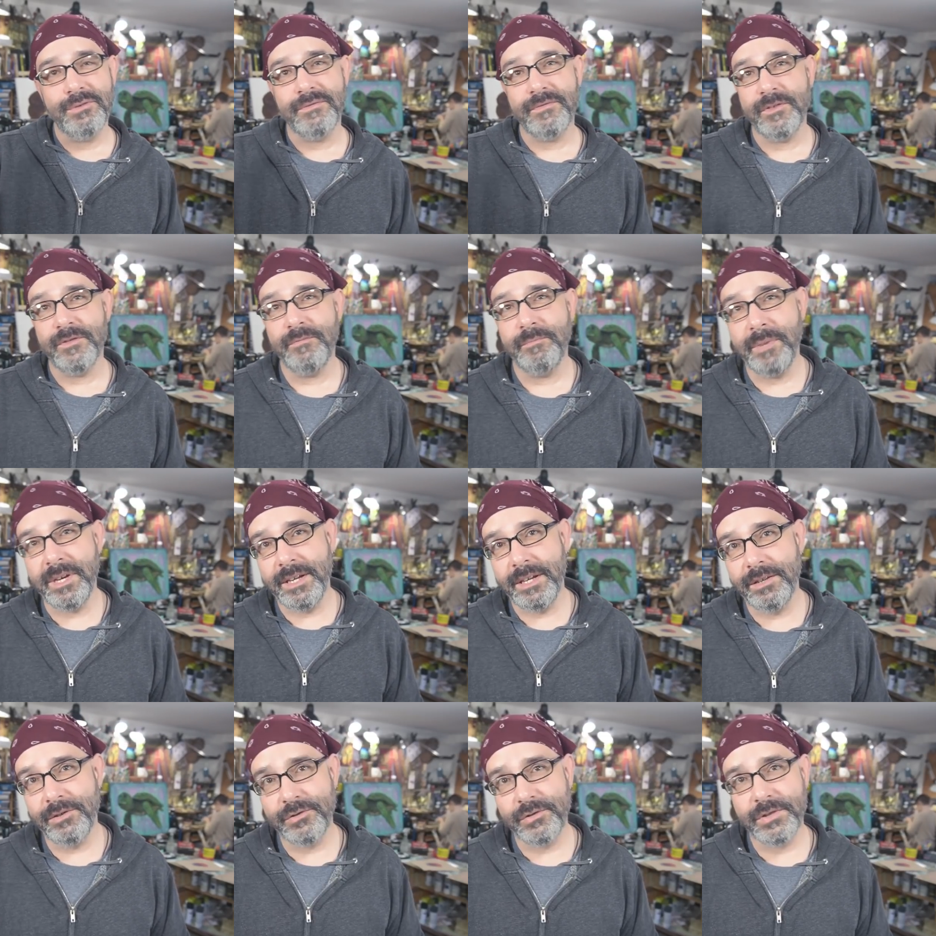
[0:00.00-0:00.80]
If you've been
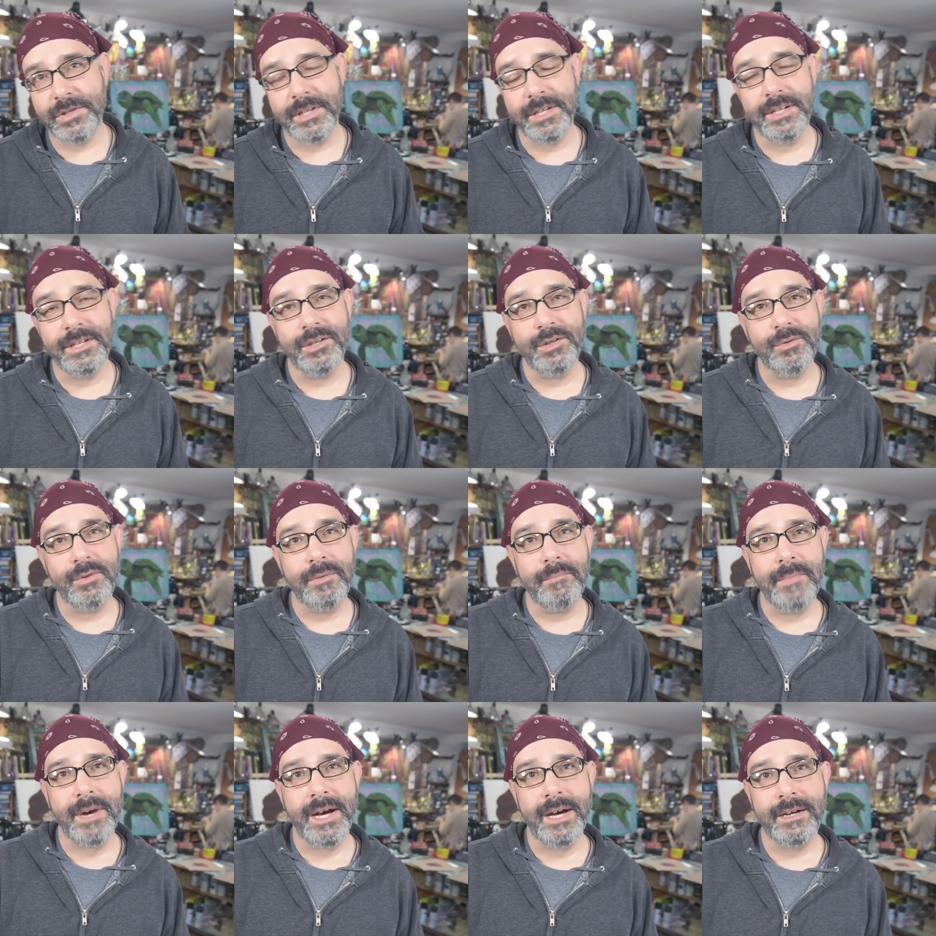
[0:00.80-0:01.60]
interested in
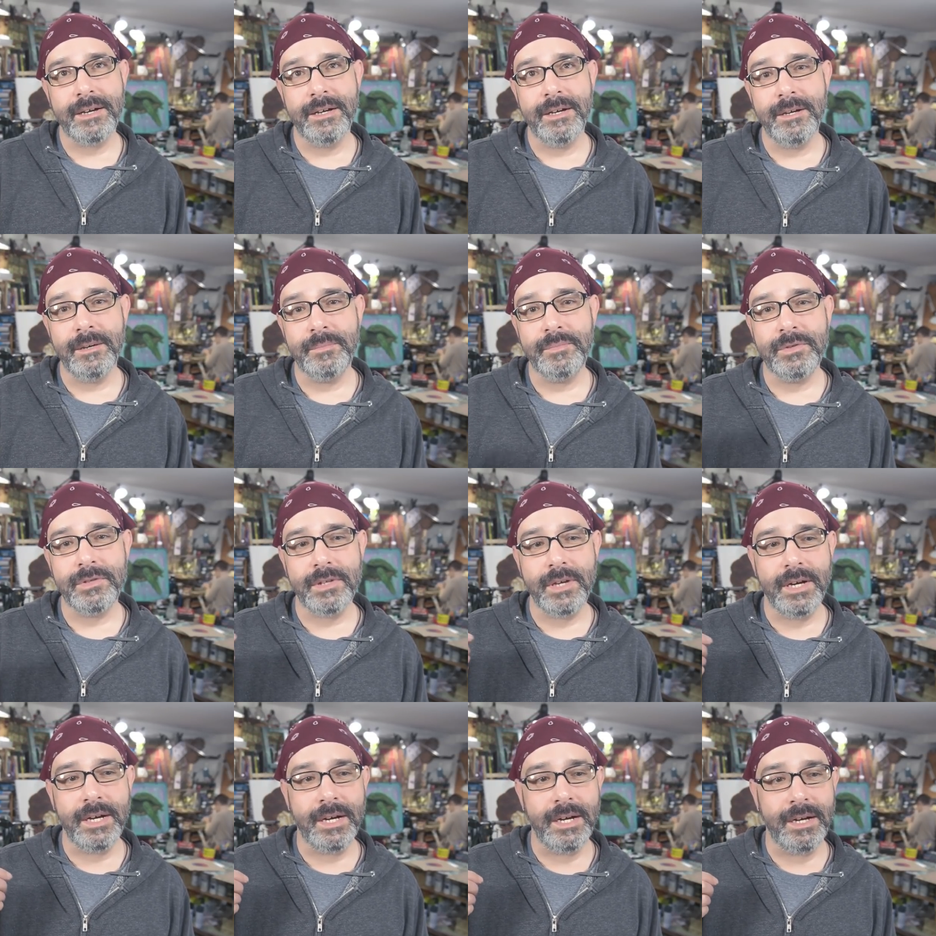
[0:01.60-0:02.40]
doing mock-ups
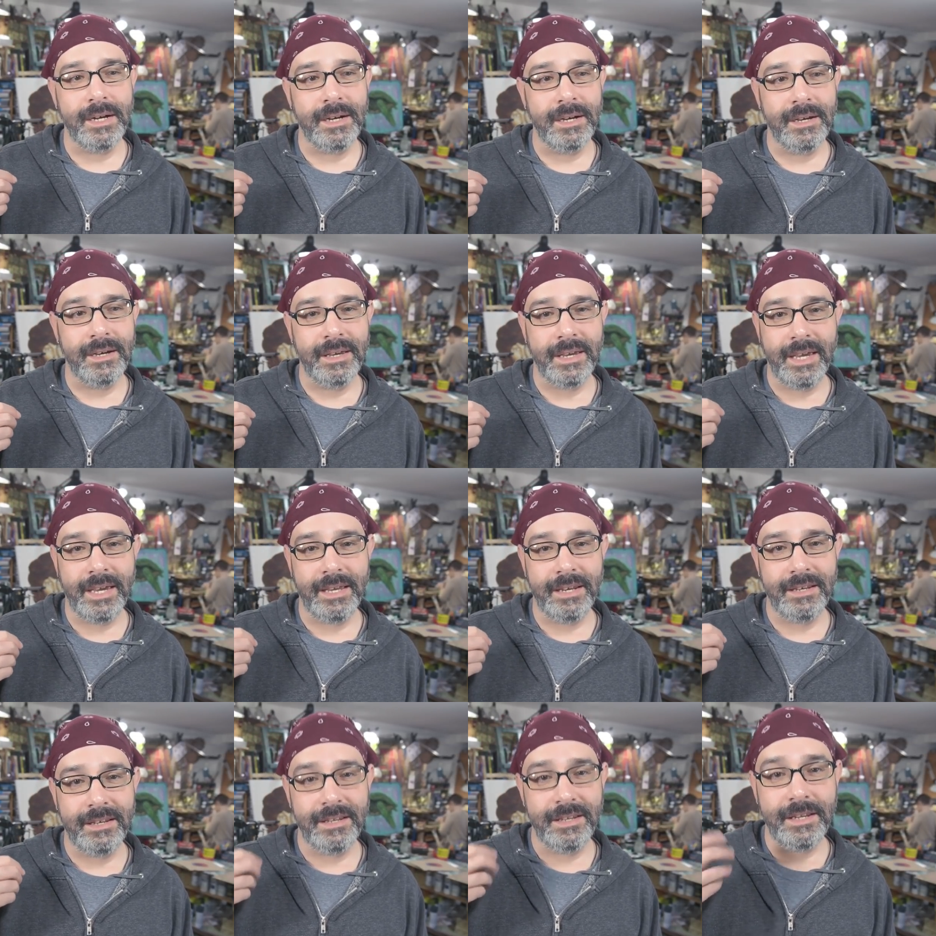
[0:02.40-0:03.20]
uh,
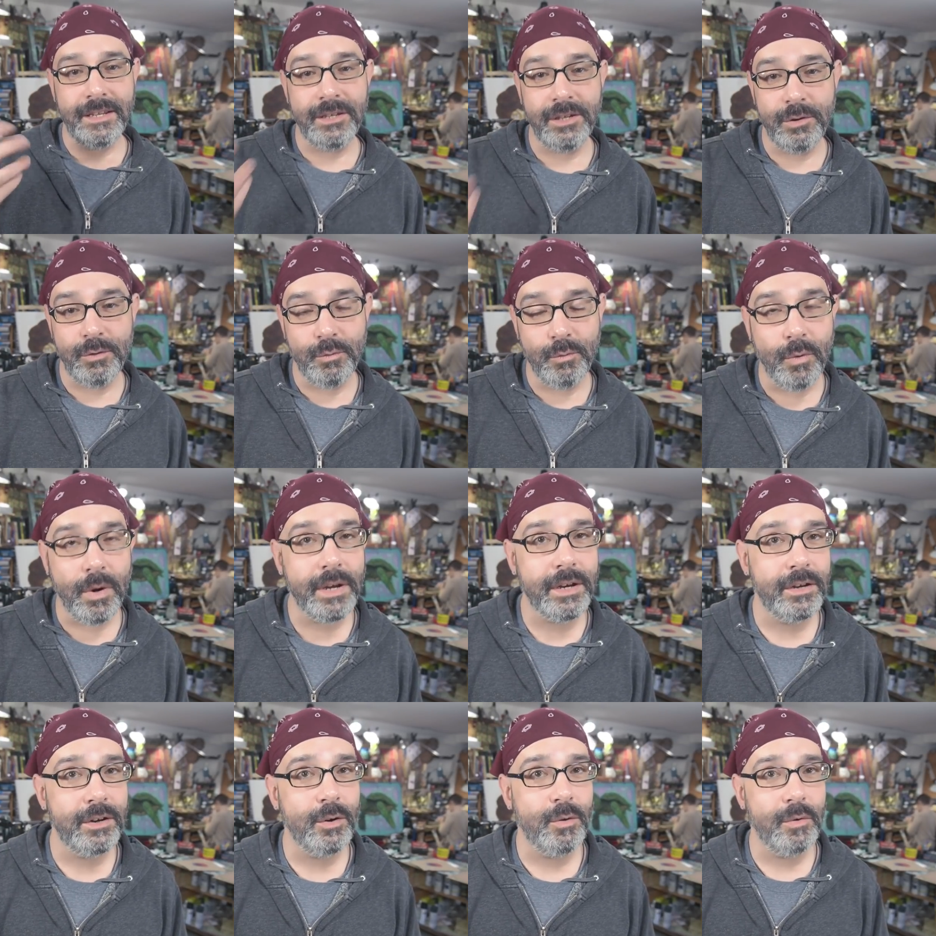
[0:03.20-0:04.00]
and, and you
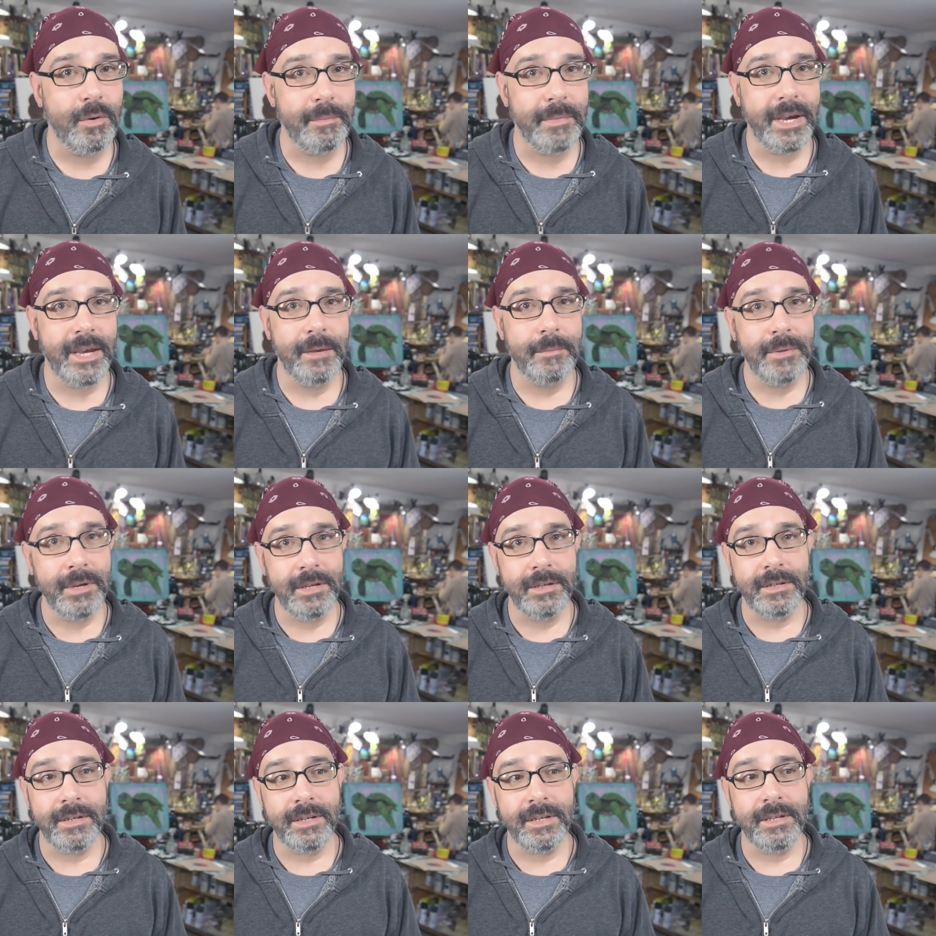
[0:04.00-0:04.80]
want to know what my
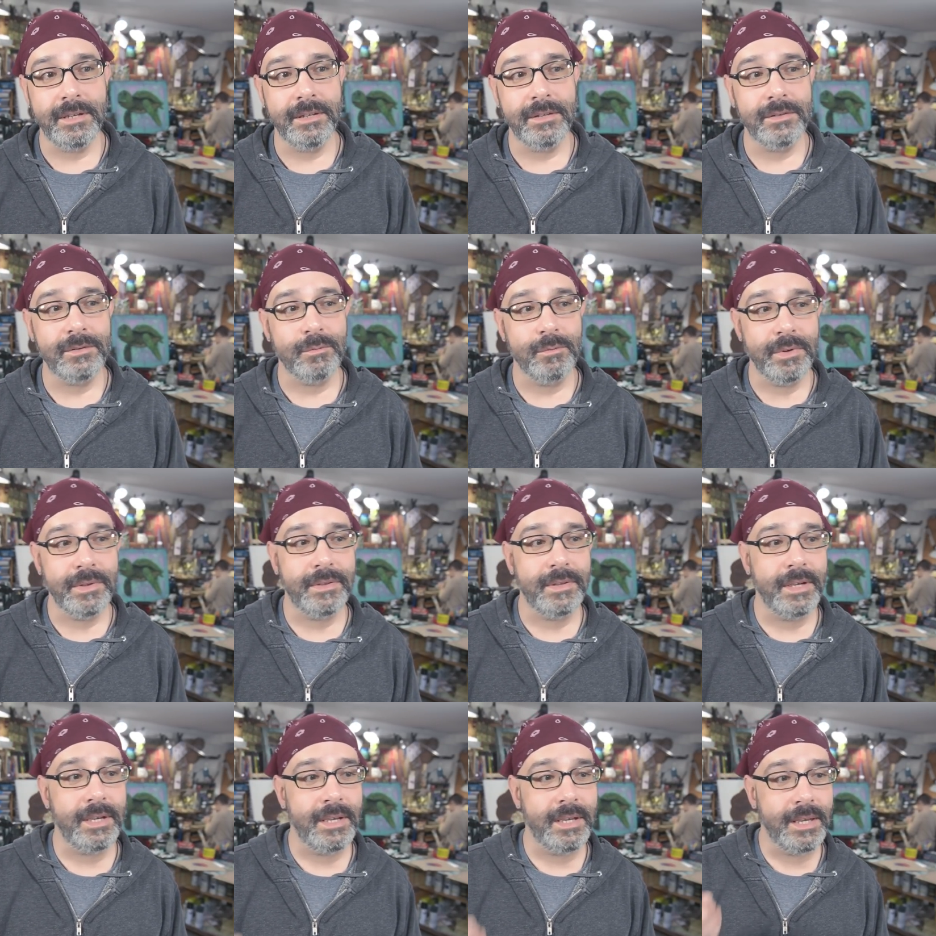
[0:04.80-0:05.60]
opinion is
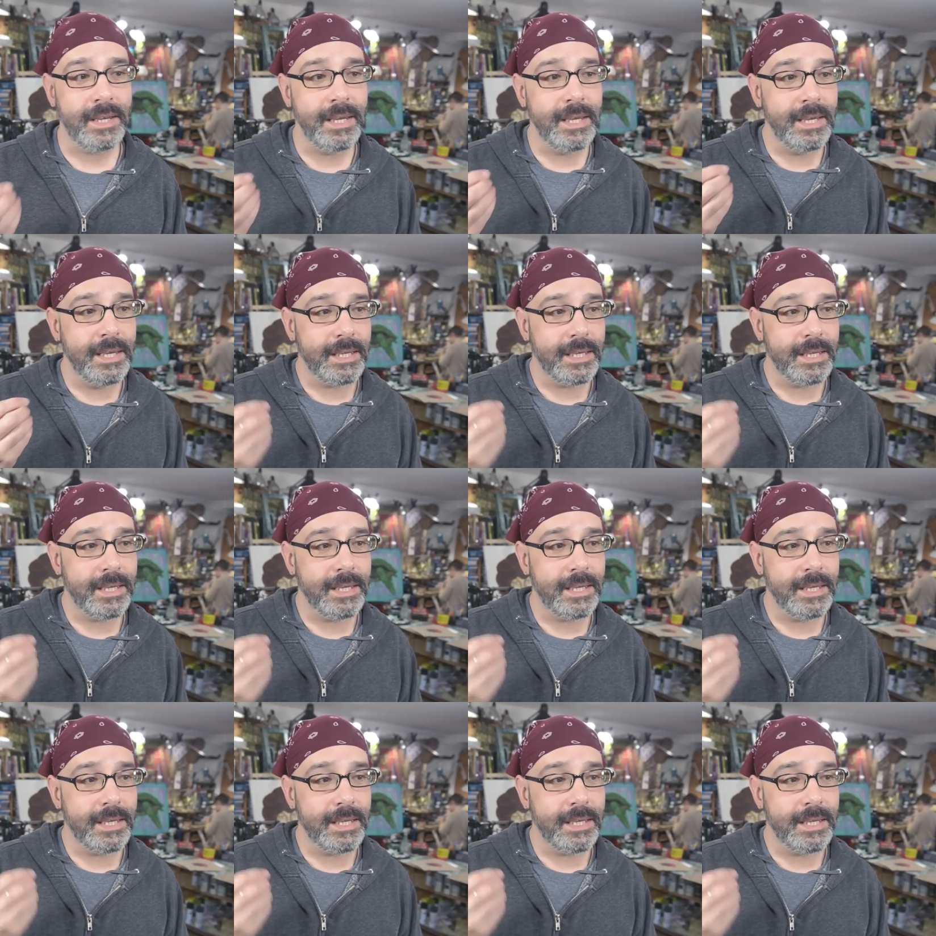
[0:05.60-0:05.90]
with it,